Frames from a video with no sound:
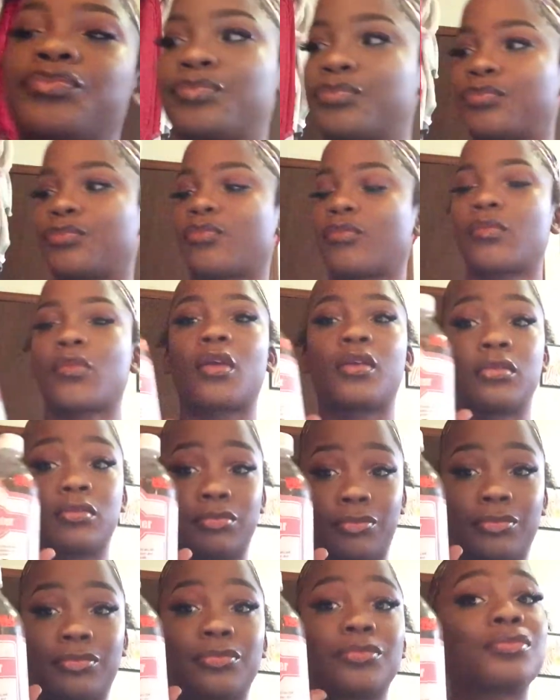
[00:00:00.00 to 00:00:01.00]
Yes,
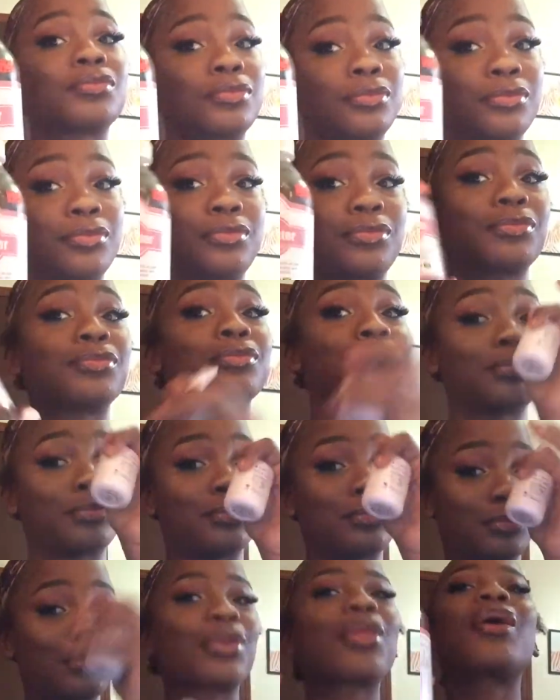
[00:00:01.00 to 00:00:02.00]
girl. You
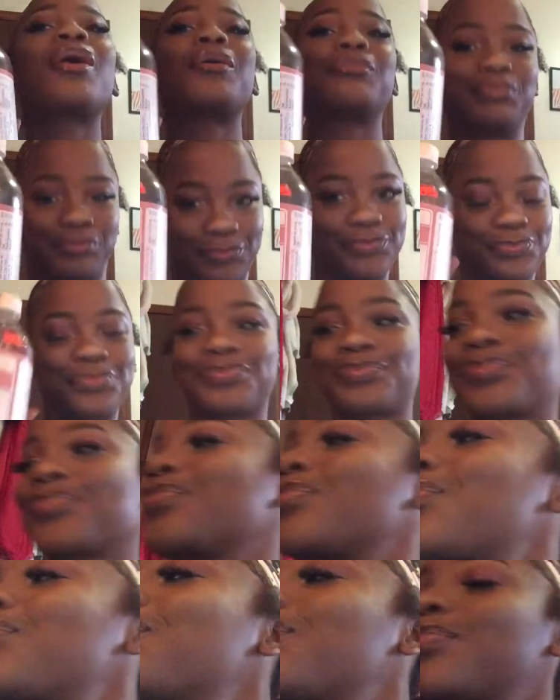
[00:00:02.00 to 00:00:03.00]
can find that in a
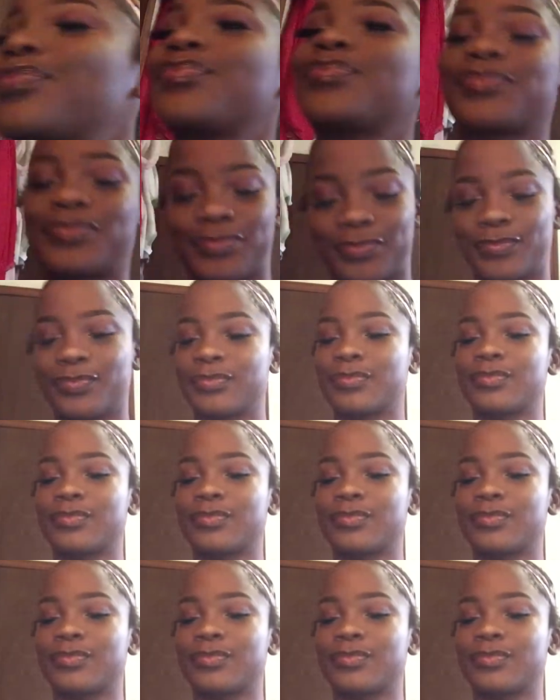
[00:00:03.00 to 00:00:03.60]
cupboard. Any